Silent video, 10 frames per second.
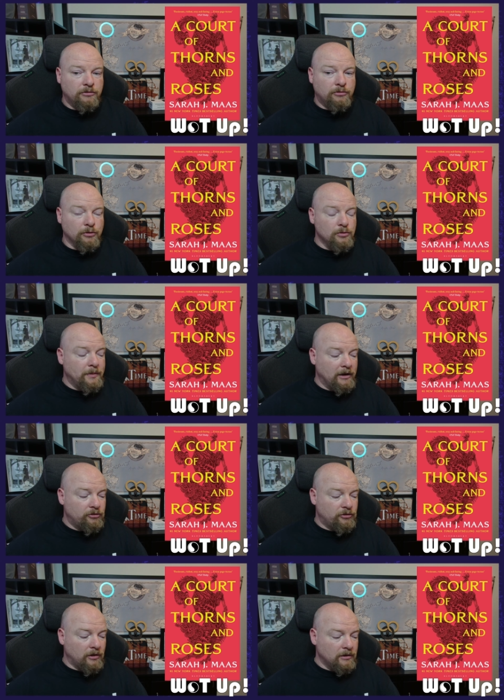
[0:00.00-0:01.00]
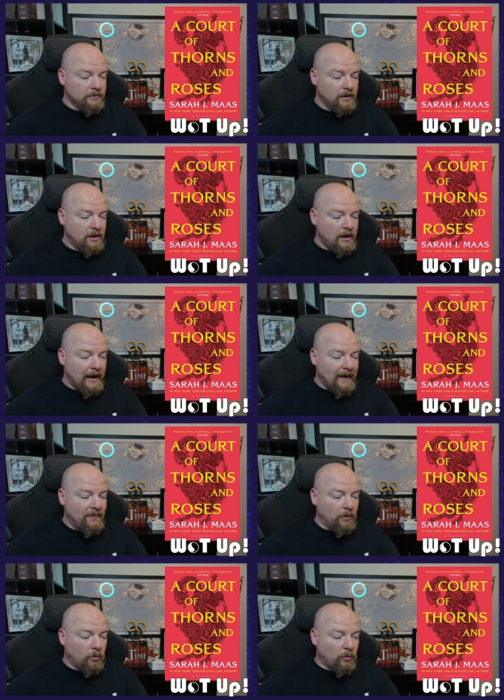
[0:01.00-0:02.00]
true page-turner,
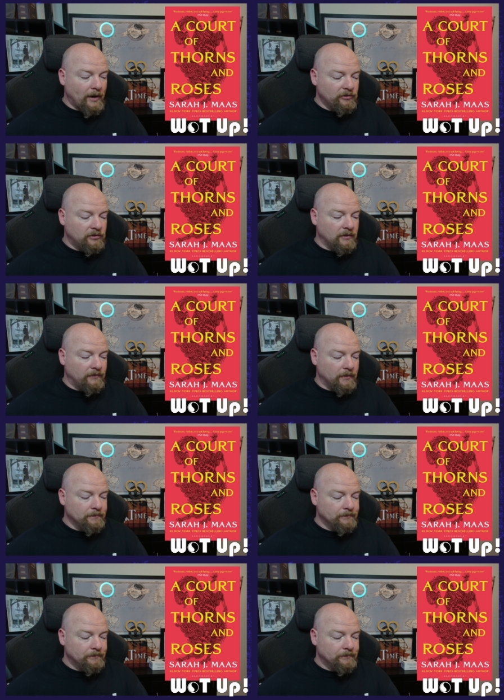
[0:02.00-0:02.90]
and the rest of them